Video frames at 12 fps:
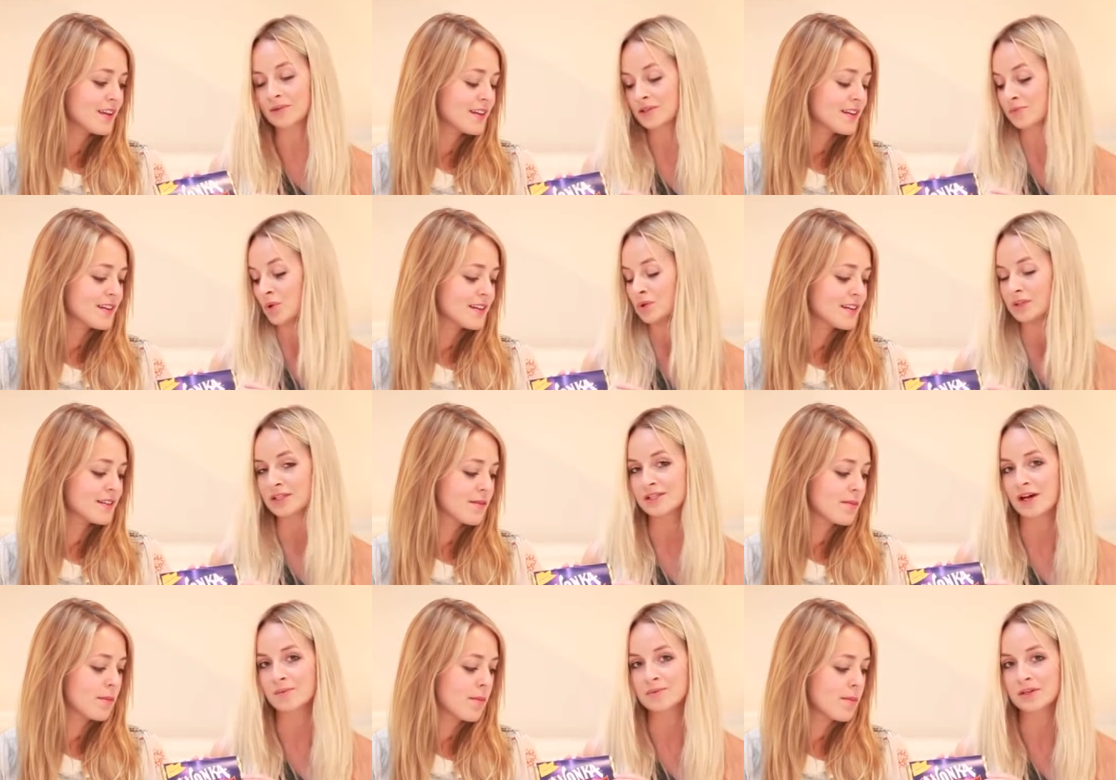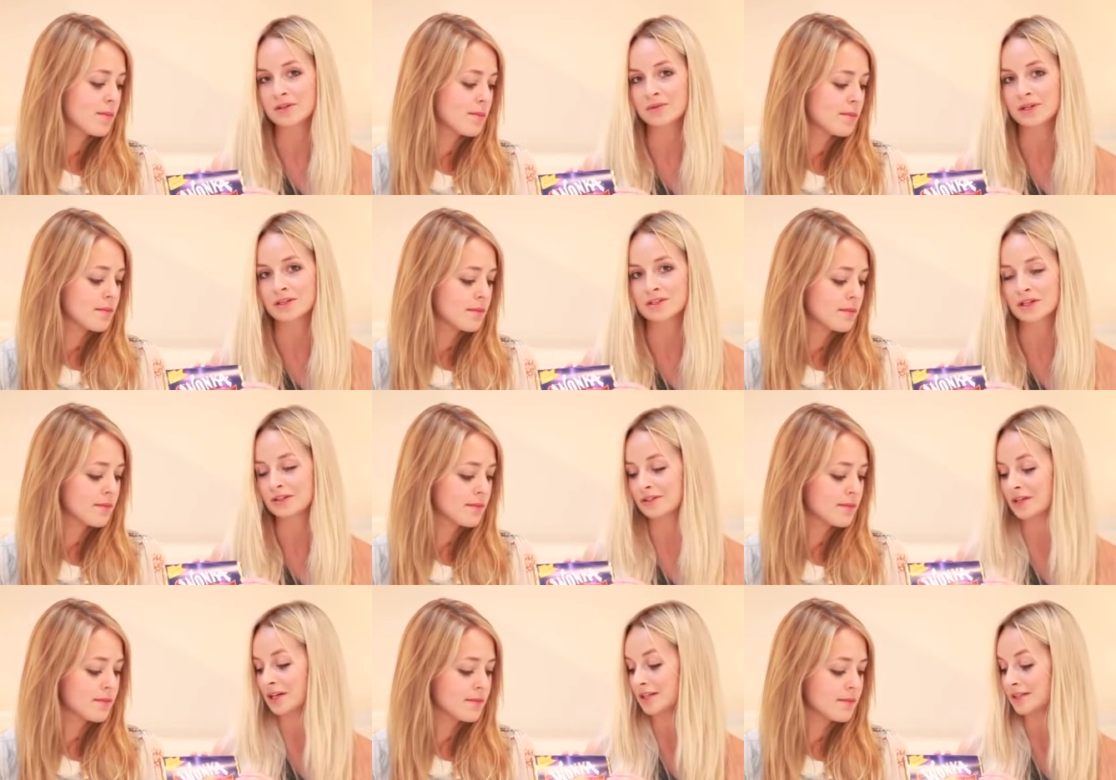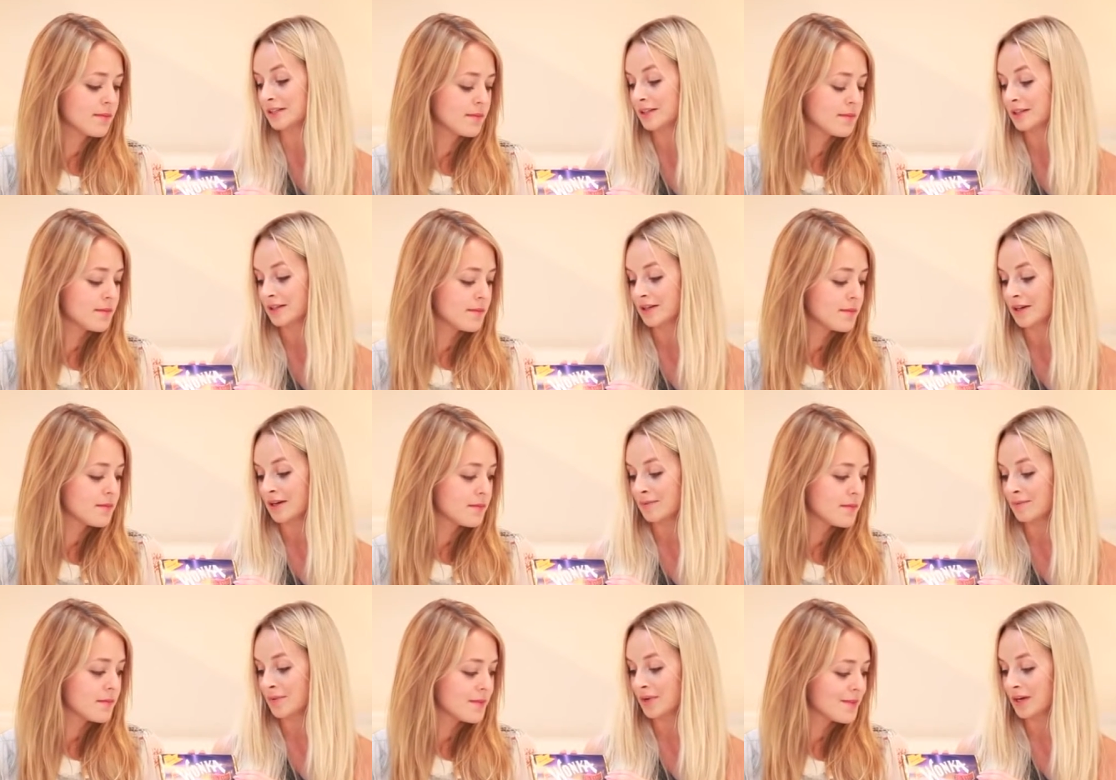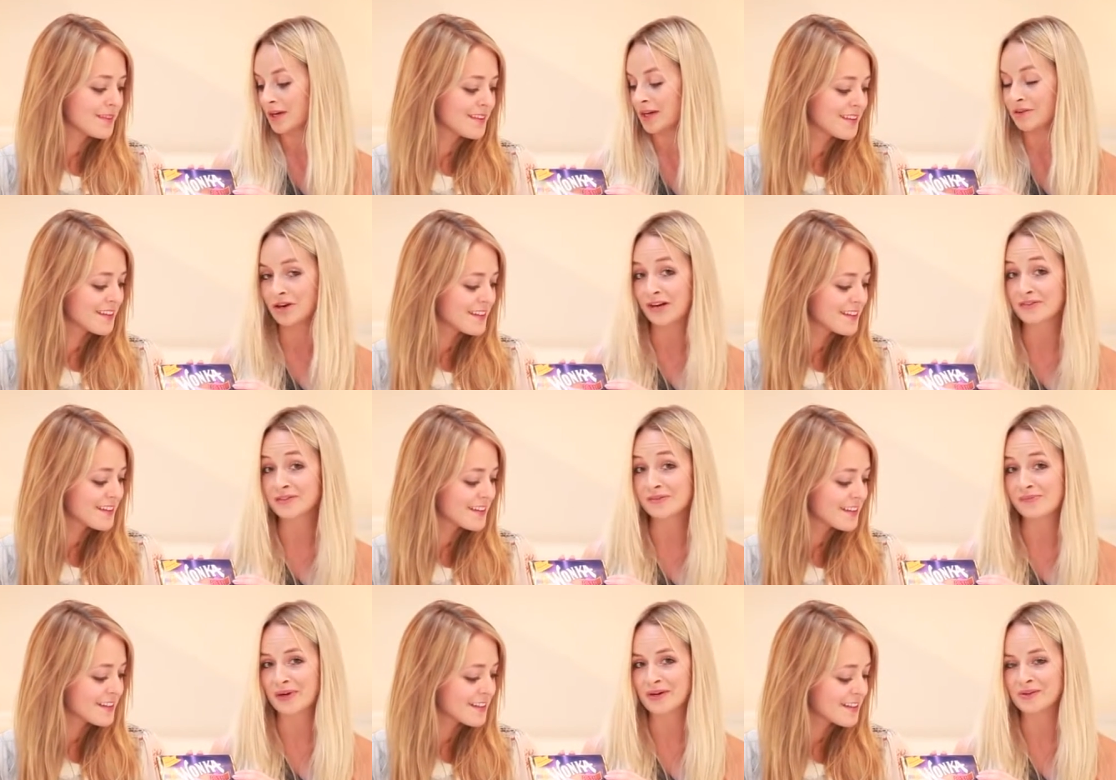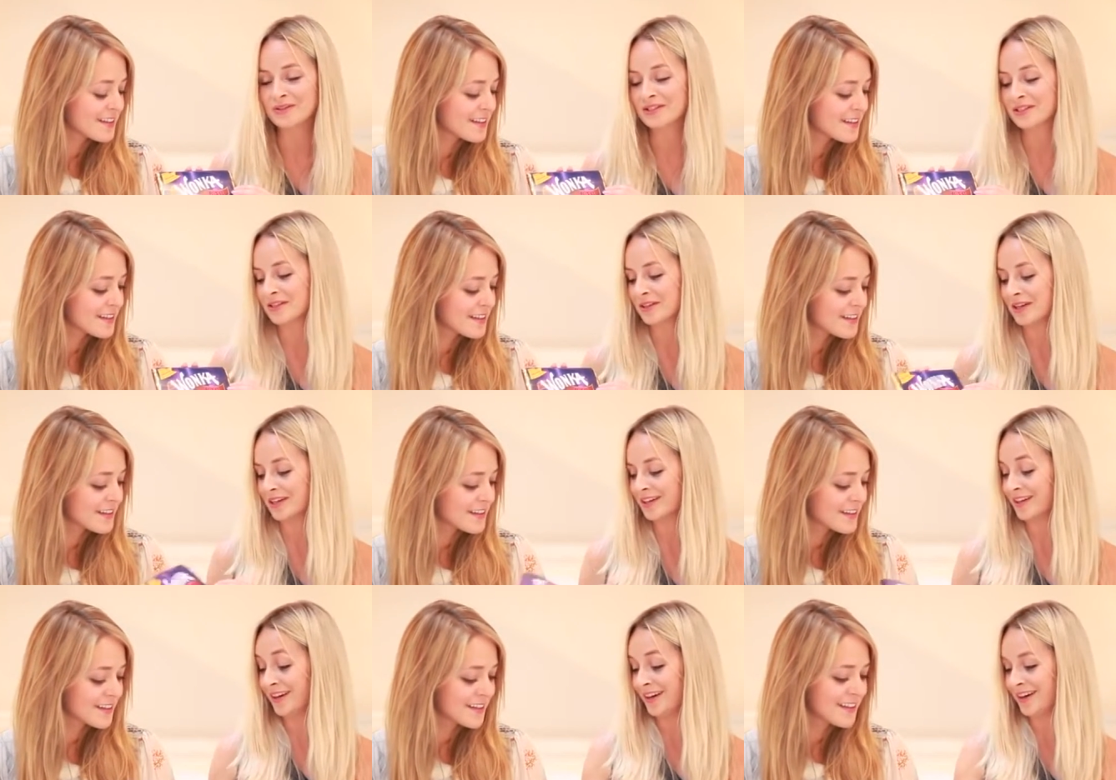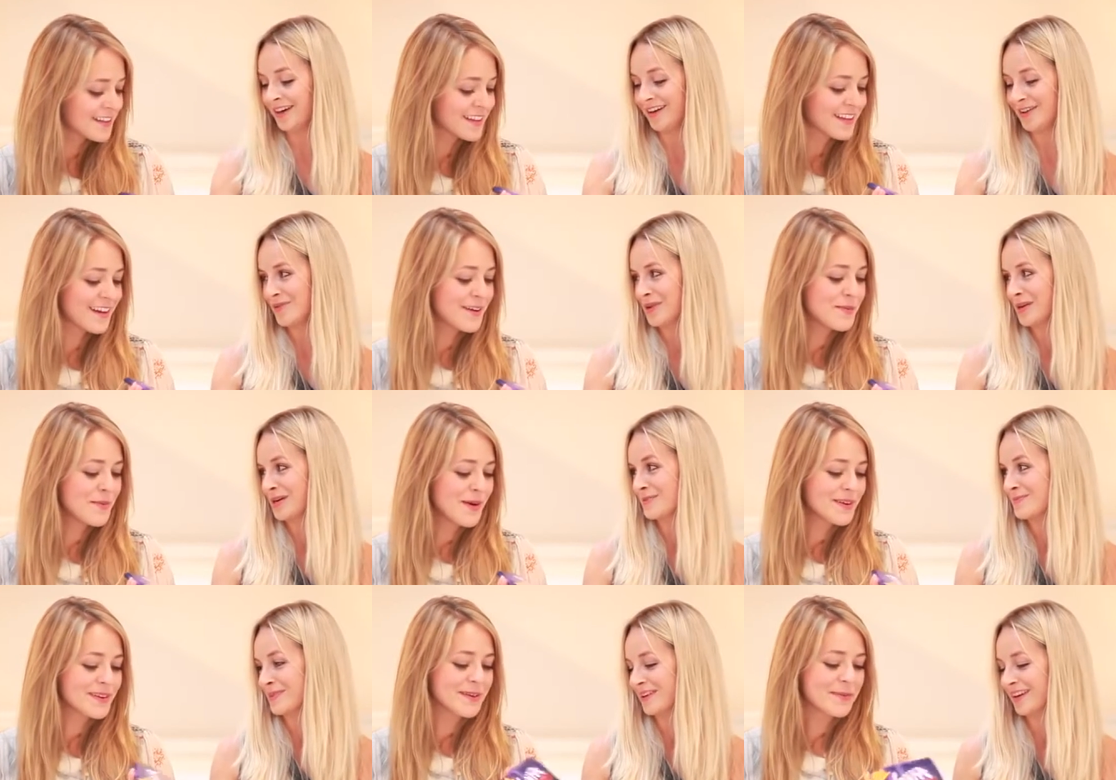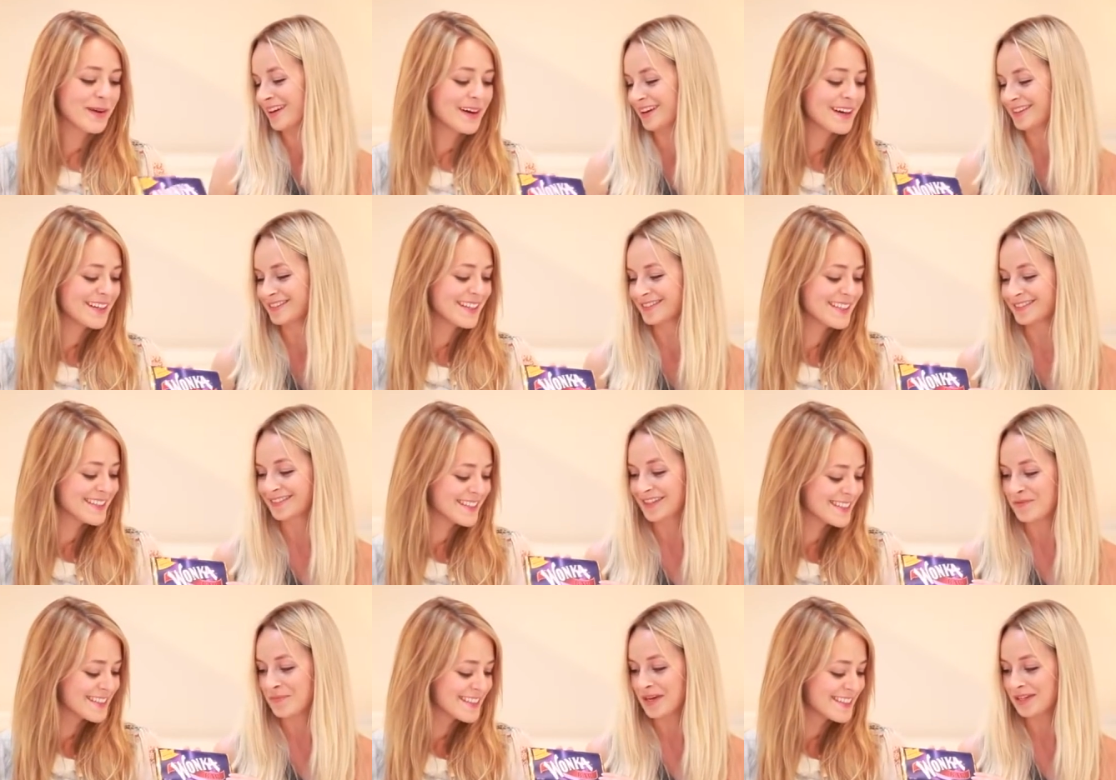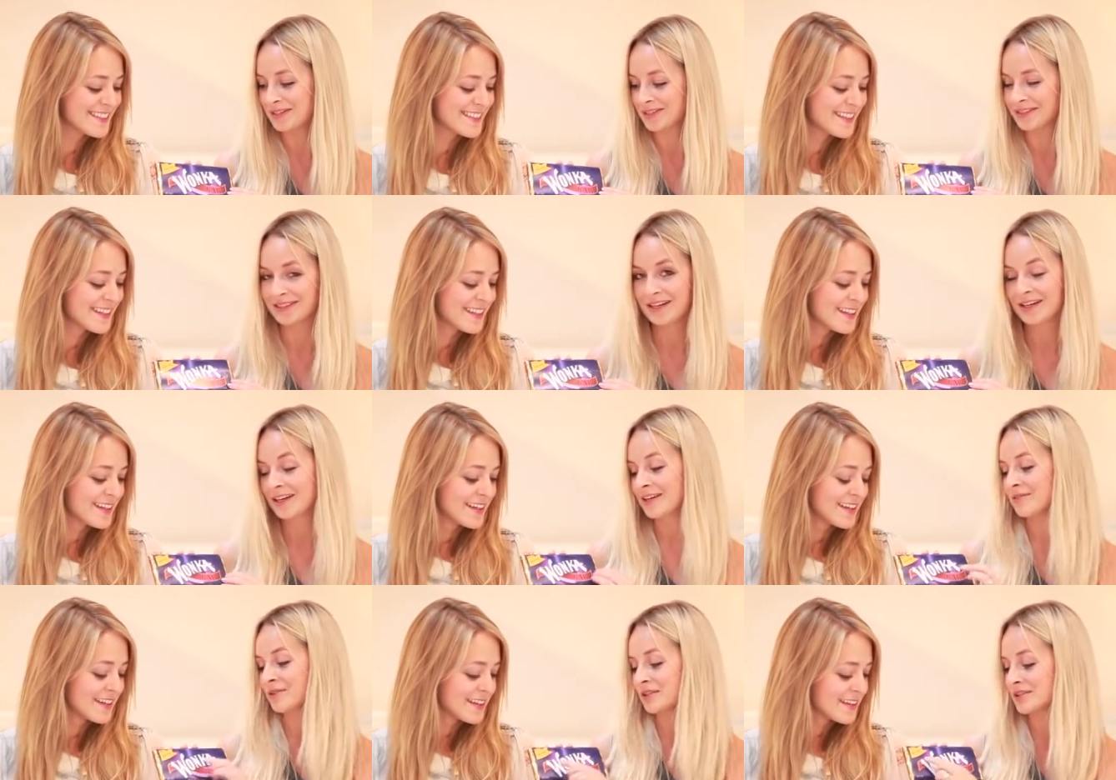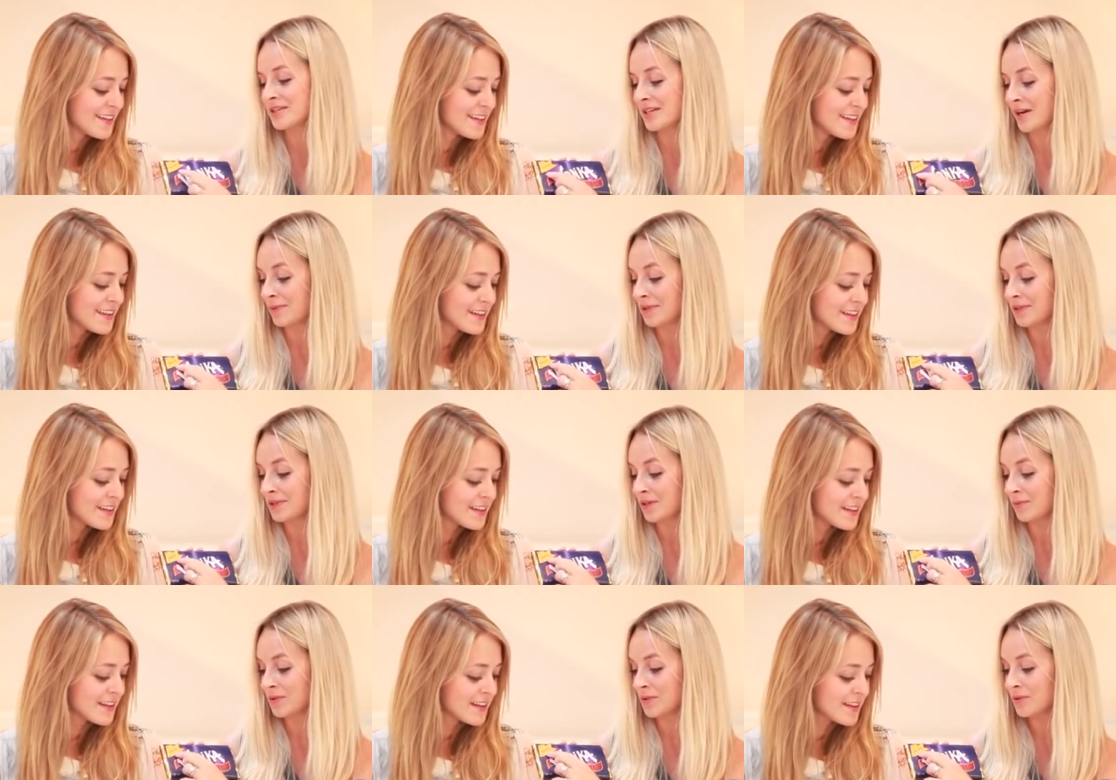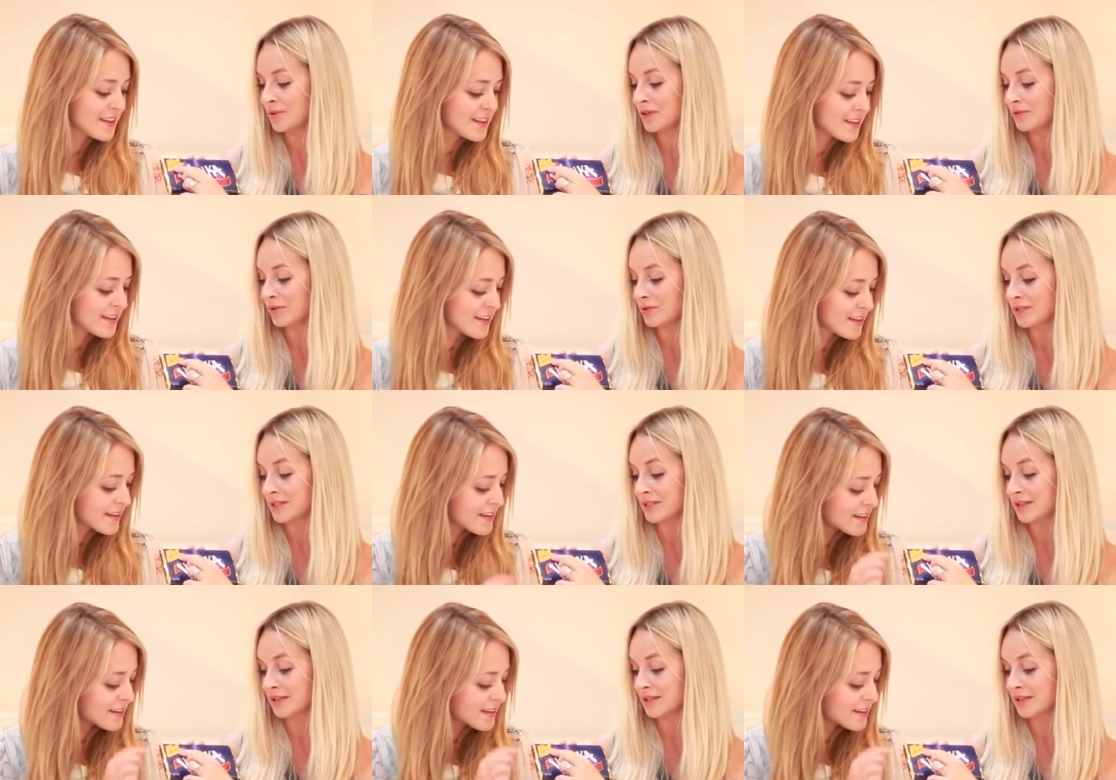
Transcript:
Speaker 1: we just mocked this up so that we could show you guys. Um, it arrives in the post and you're like, ah, oh, a Wonka bar? Amazing. And if you can see up in the top corner, you've got the,